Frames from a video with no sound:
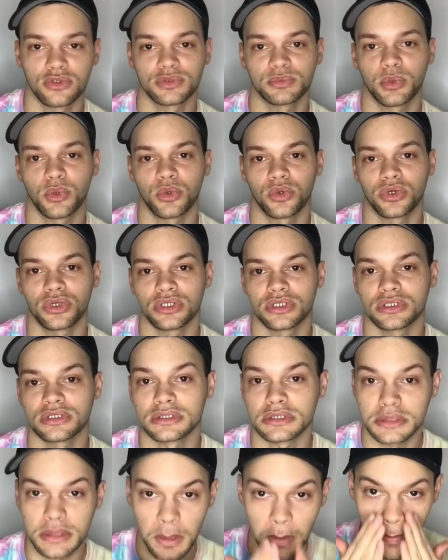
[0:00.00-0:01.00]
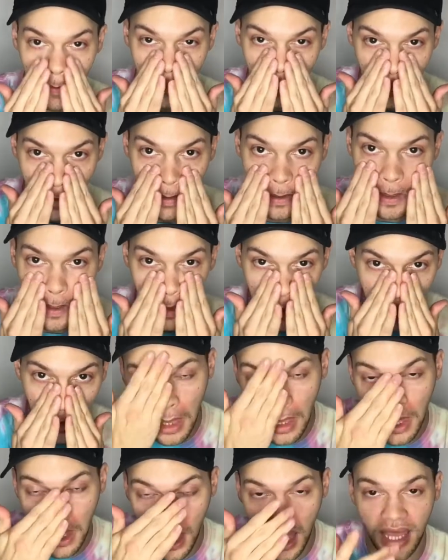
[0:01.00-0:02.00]
pores.
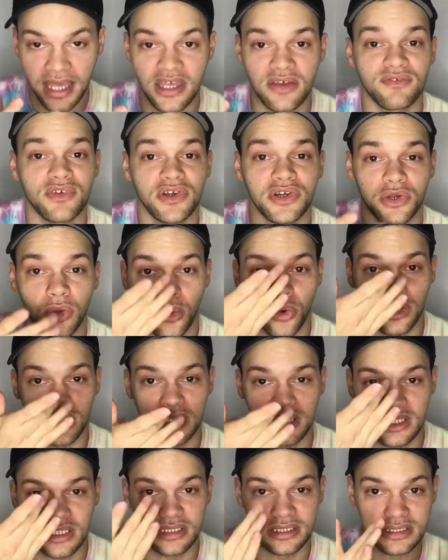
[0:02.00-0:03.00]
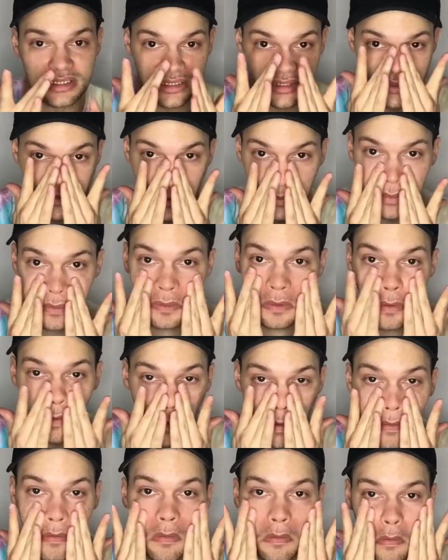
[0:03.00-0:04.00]
I get very oily in the T-zone,
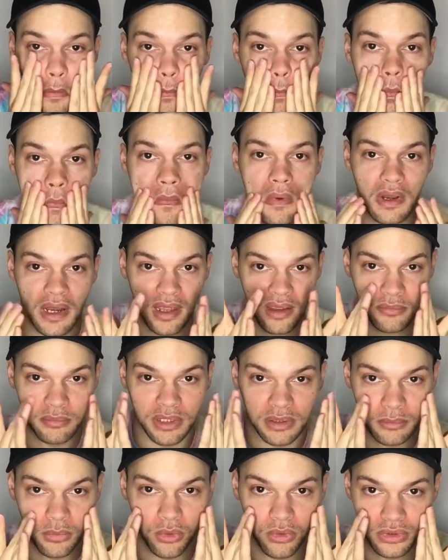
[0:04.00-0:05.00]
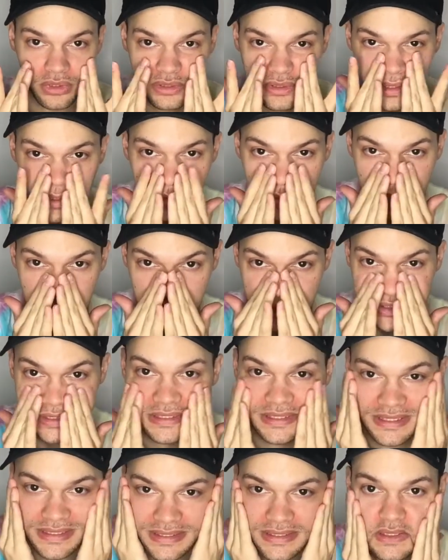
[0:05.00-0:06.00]
and I have big pores here on the
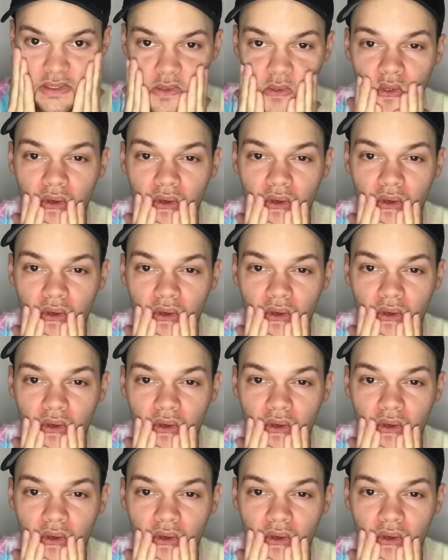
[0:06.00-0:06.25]
cheeks,